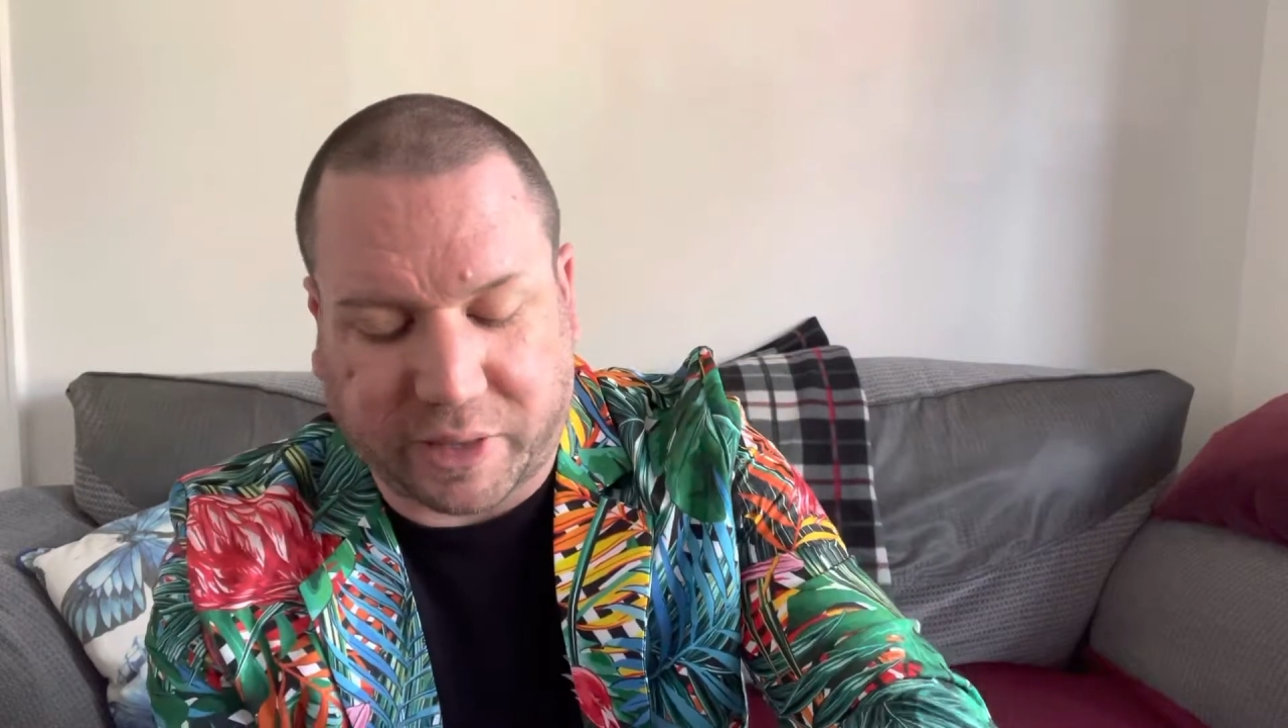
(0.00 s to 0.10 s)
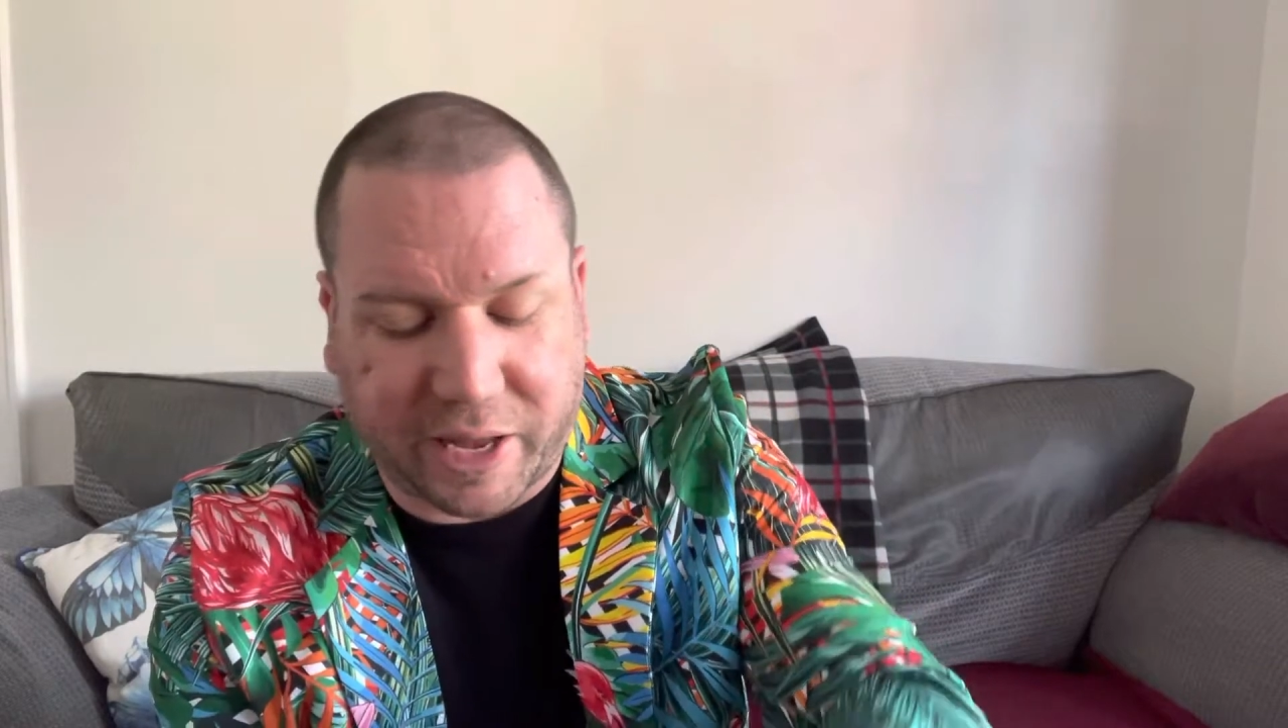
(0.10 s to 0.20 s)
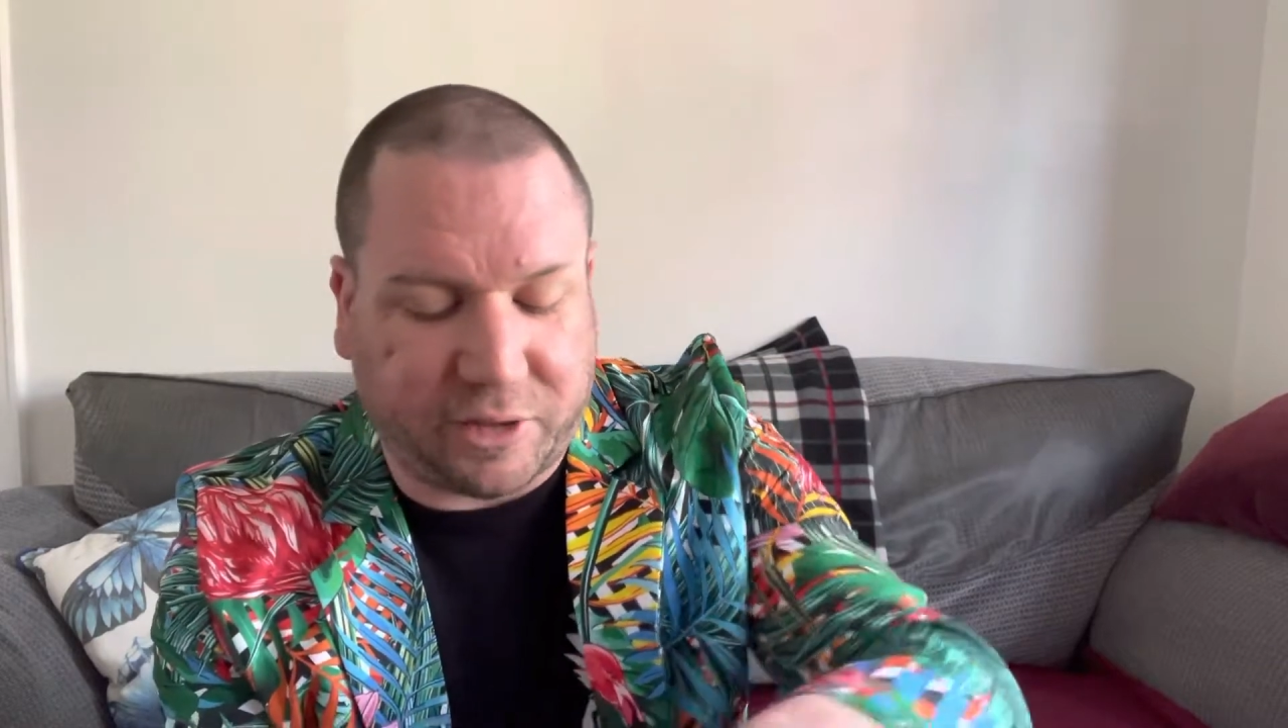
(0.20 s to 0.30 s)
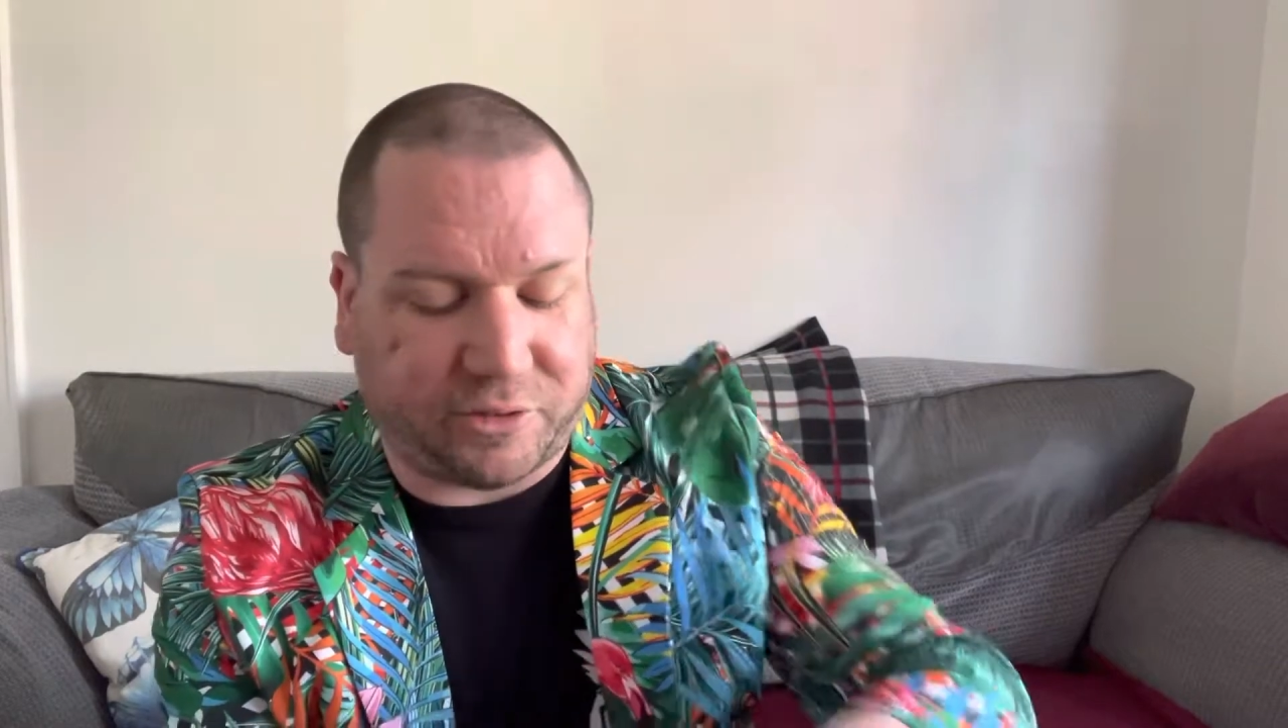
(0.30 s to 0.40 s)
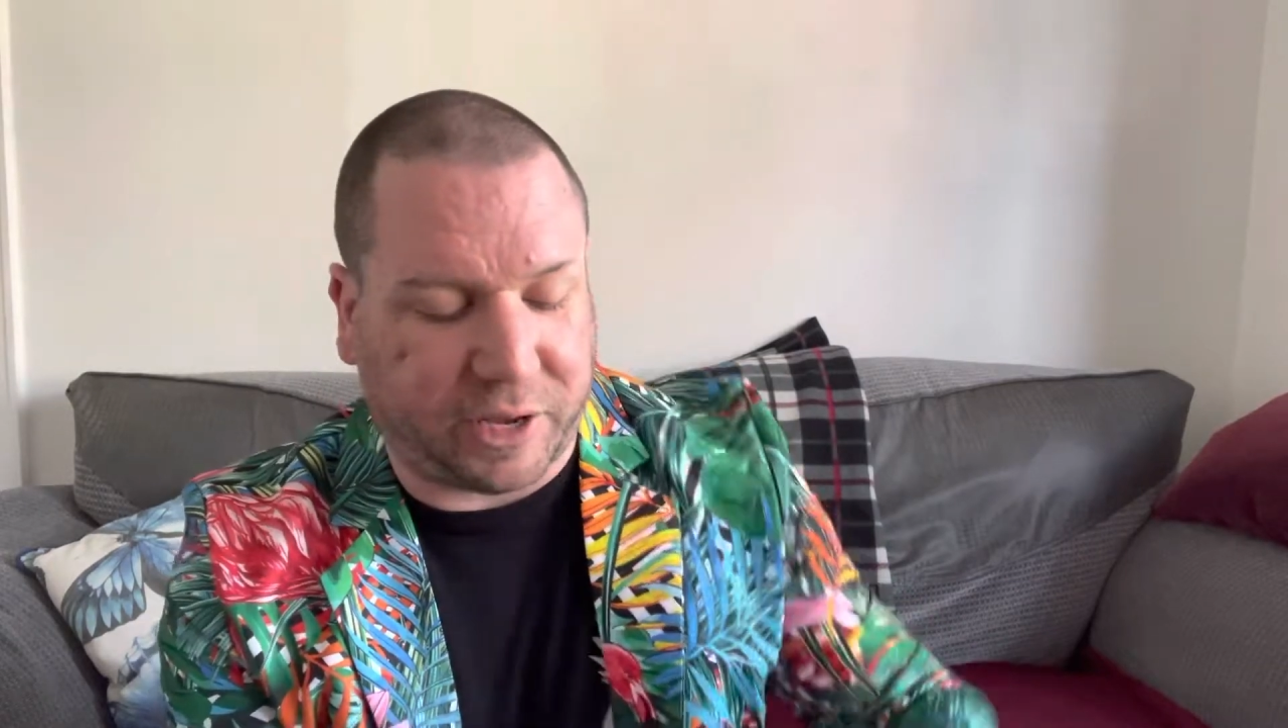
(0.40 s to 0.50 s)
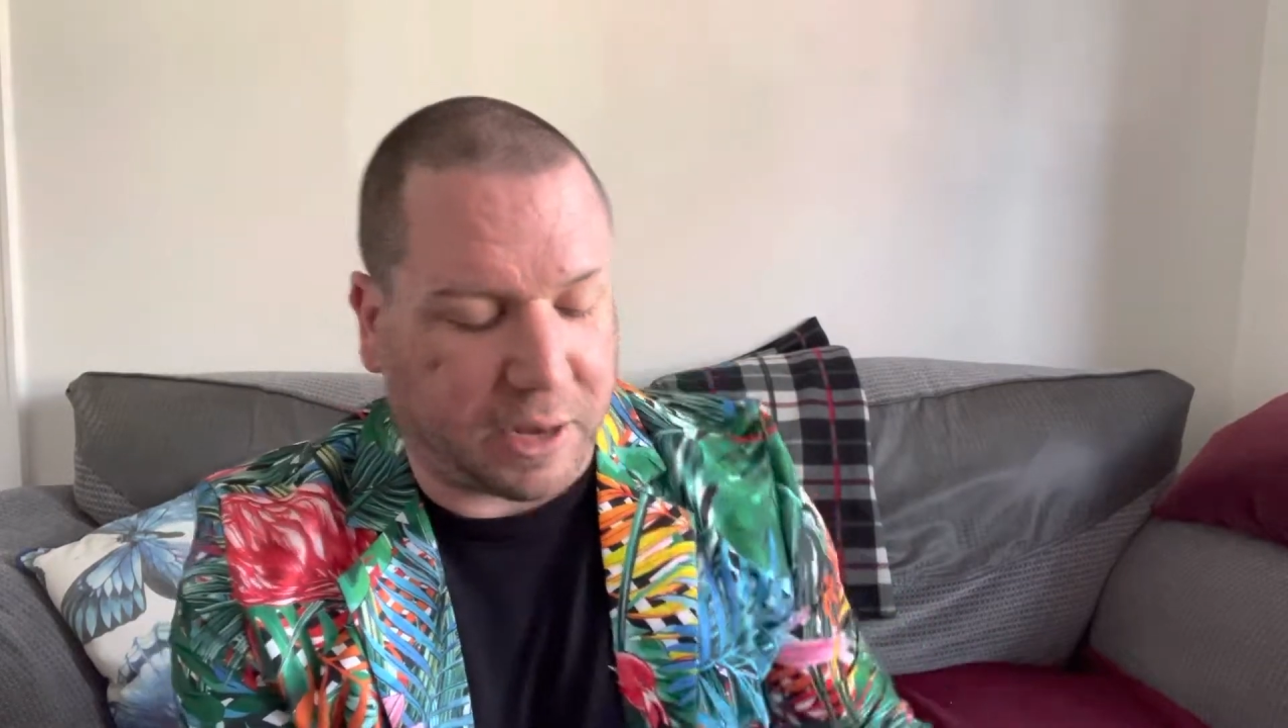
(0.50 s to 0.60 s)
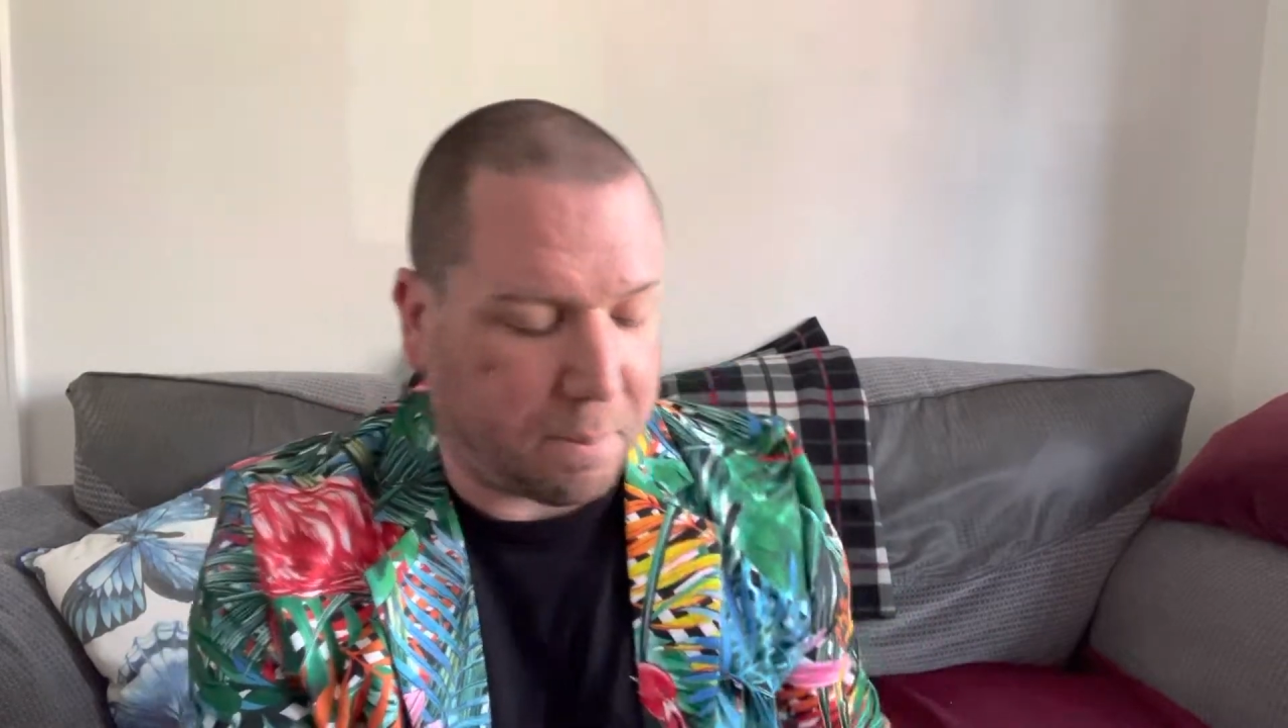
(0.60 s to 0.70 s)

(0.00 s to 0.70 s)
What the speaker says: that is in a